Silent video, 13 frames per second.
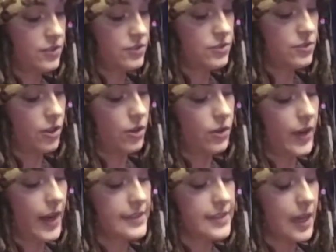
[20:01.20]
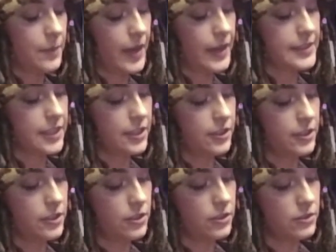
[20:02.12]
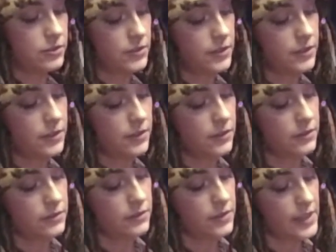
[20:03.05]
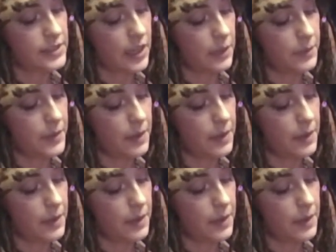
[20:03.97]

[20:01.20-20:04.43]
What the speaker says: So antibacterial. It's going to be